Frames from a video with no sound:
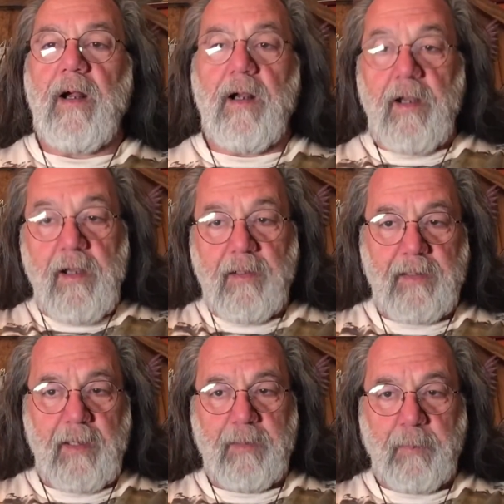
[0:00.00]
Hit the
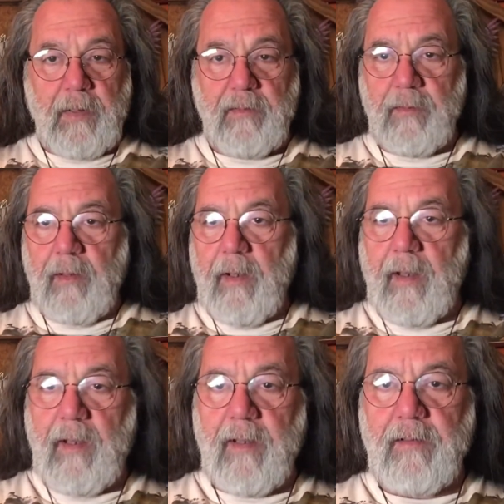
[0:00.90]
like button
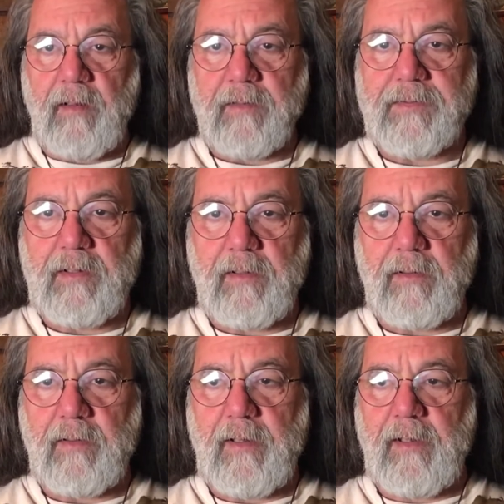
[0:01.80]
and
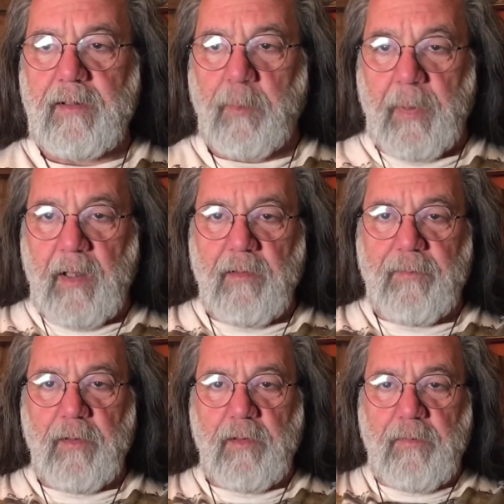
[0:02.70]
also hit the bell for
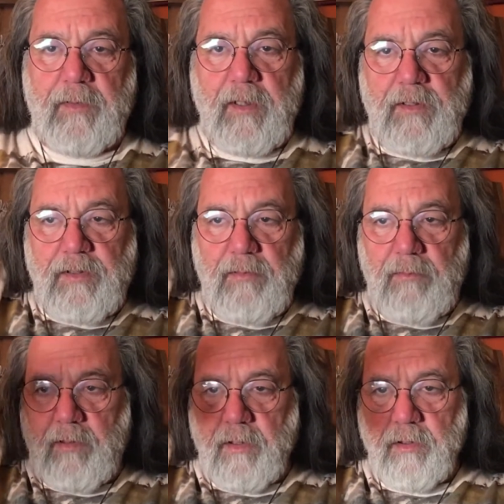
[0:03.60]
notification.
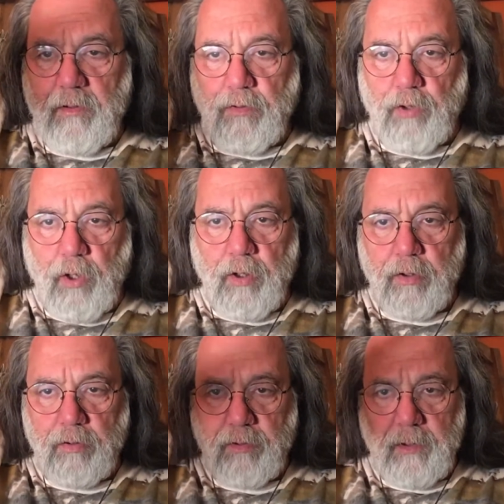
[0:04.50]
Ding
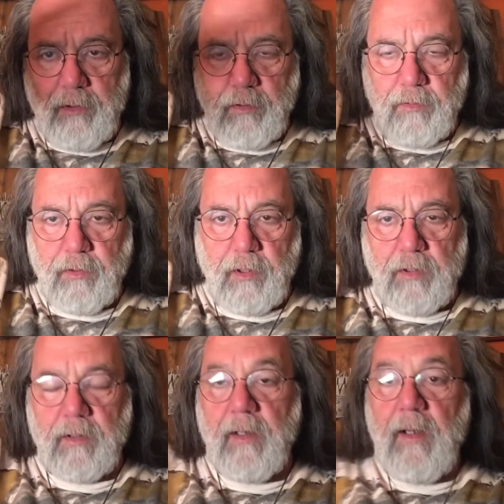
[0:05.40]
dong, ding
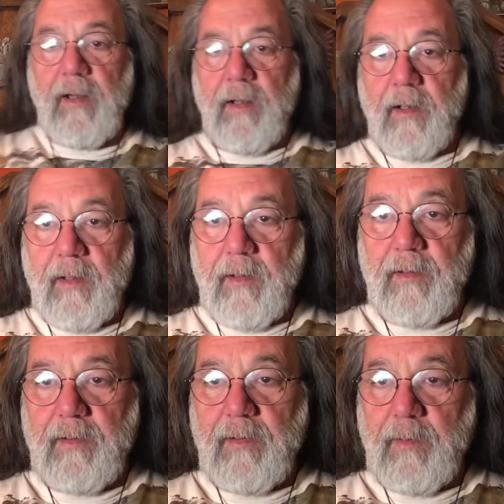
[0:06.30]
dong.
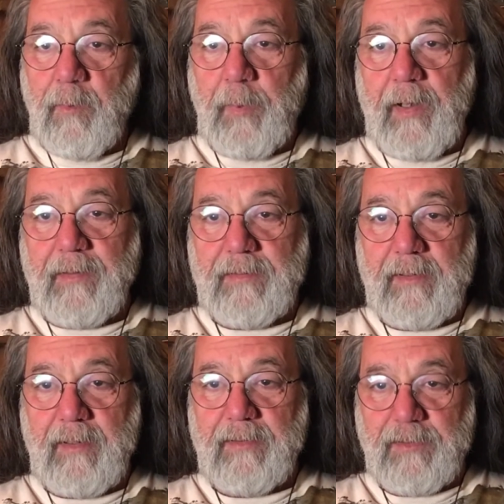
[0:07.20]
But
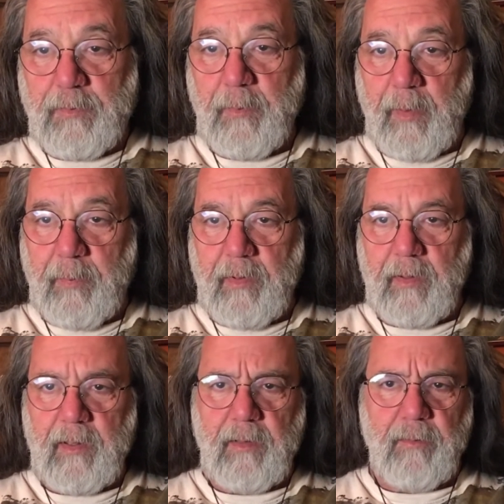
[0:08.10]
just
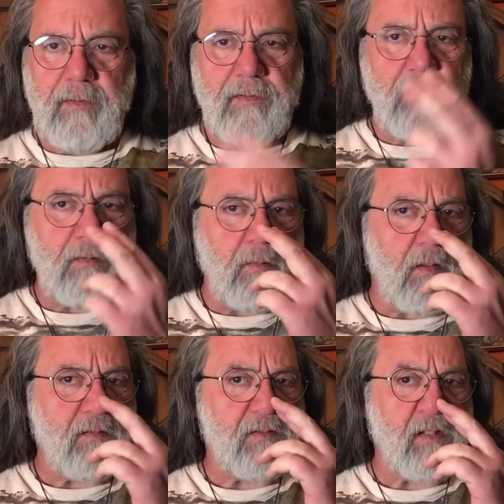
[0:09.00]
remember, when you do go
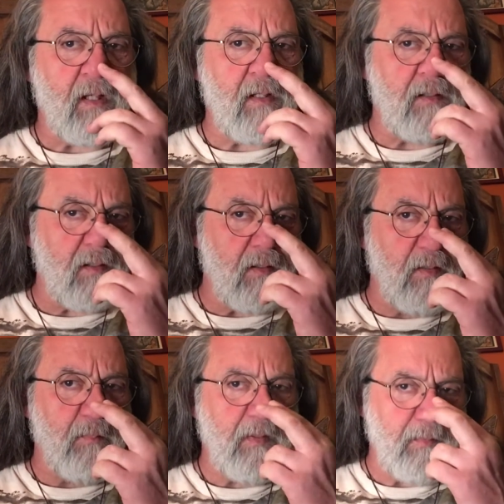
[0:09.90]
outside,
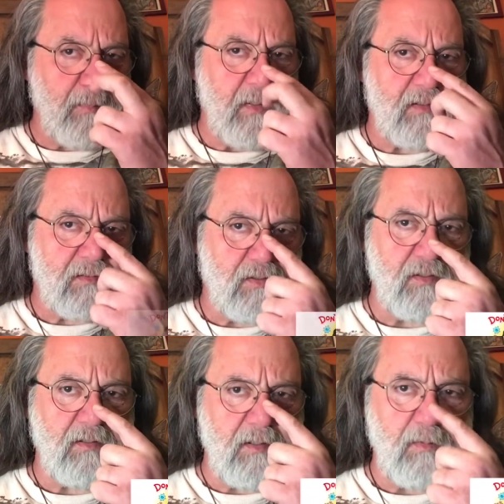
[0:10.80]
maybe make
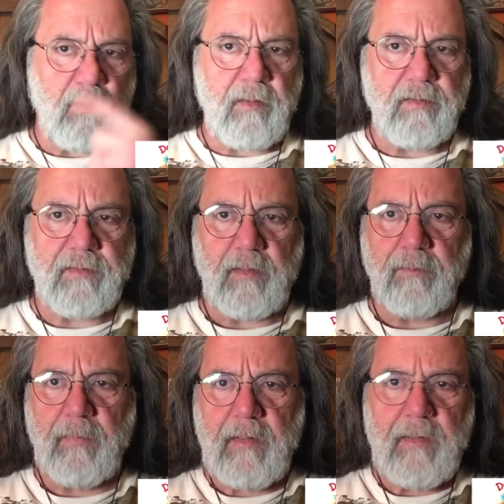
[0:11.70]
sure that you're wearing
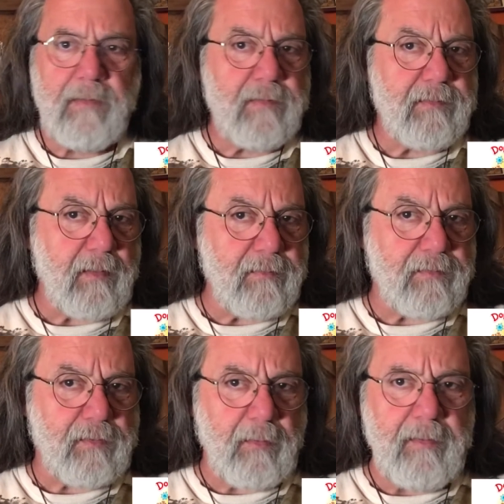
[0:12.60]
some
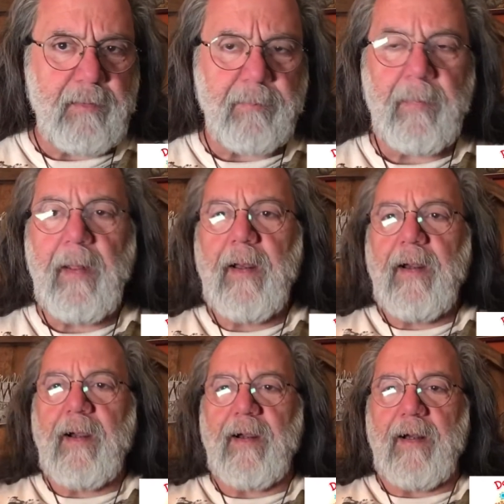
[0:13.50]
sunscreen.
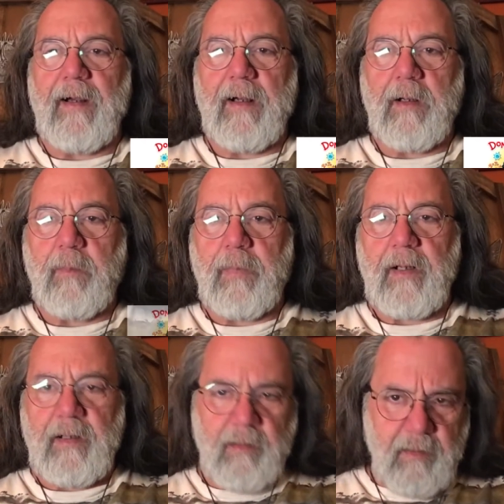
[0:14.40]

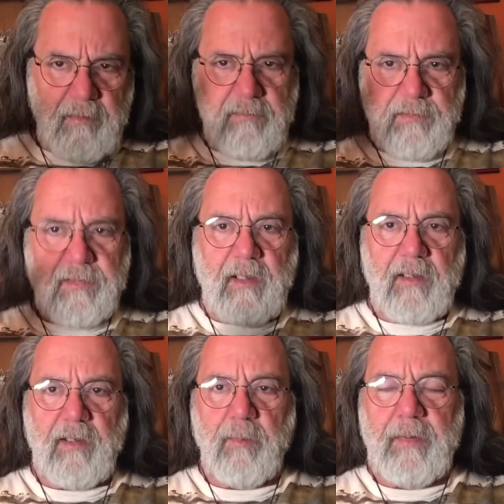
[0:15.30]
But I just got a
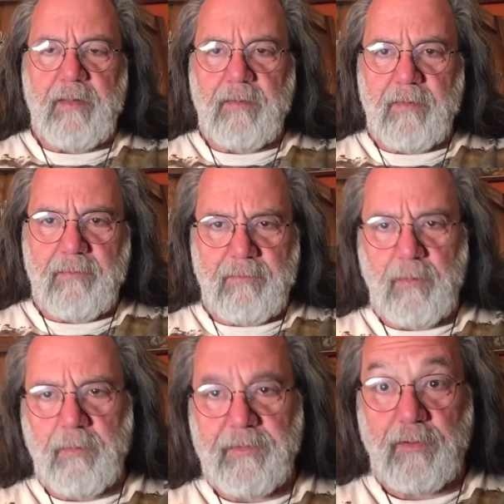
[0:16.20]
little bit, and it
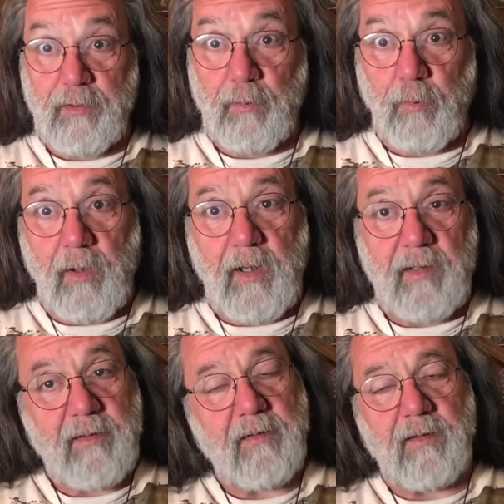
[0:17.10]
was a good
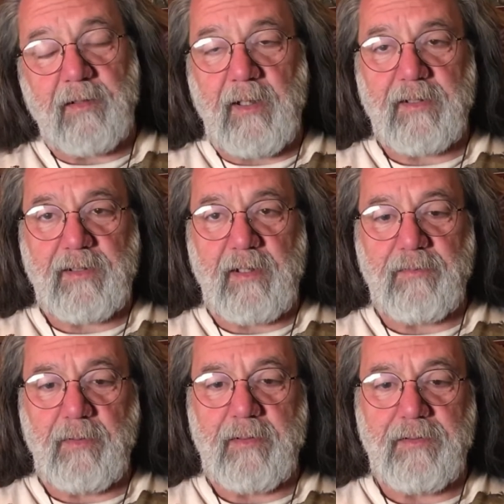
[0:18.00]
walk. Oh gosh, guys,
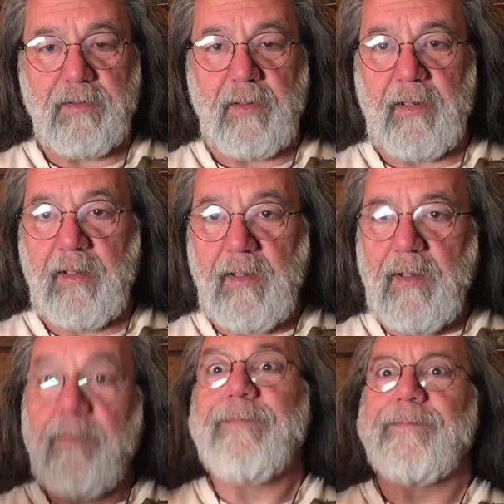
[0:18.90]
really enjoyed it.
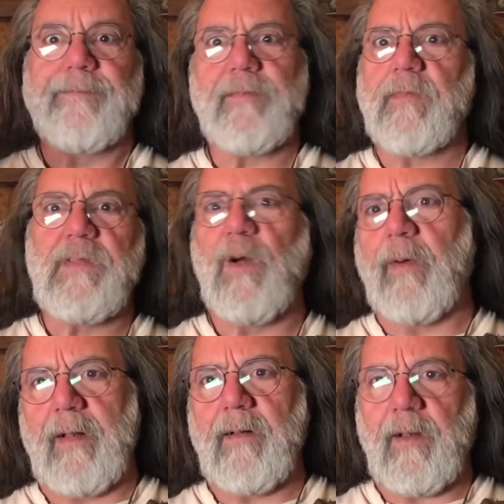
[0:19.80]
You know
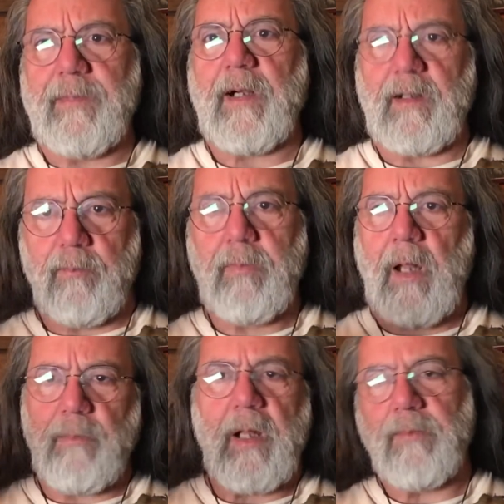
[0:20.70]
what? I'm talking blah
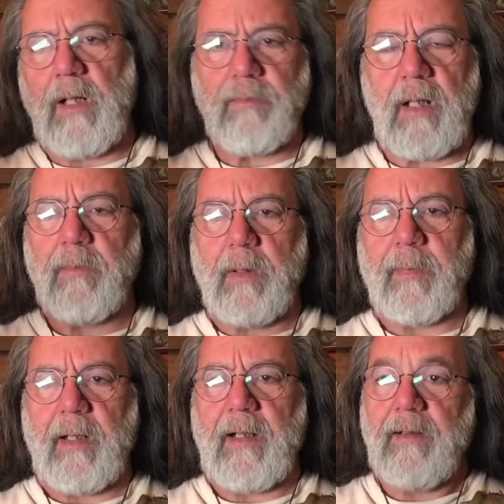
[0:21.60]
blah blah blah blah
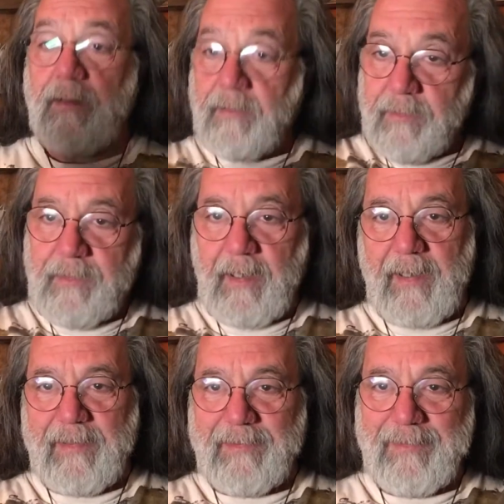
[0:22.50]
blah.
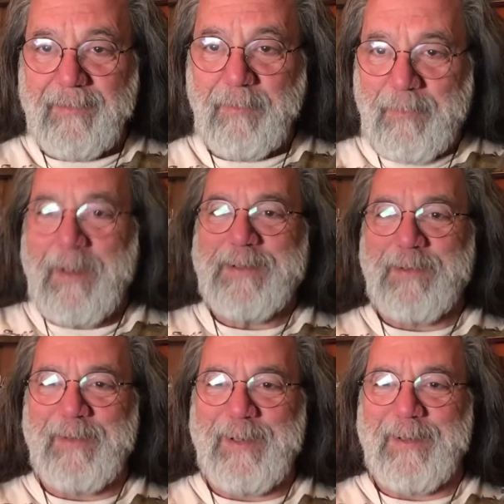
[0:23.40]
Guys, watch the
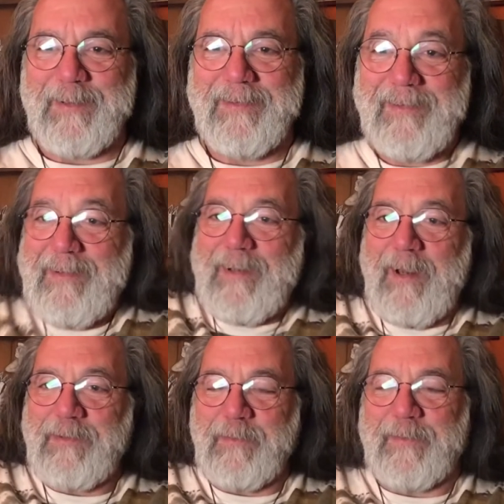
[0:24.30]
video. Have
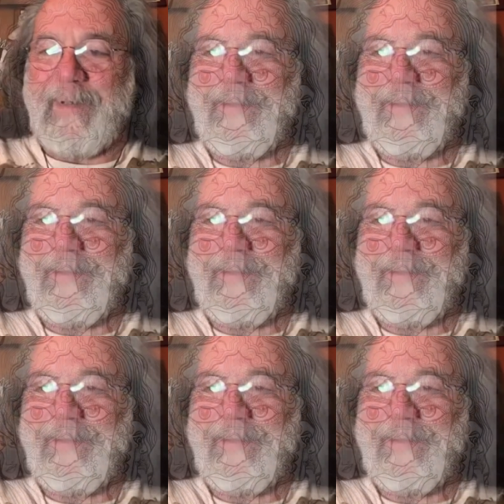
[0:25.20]
some fun.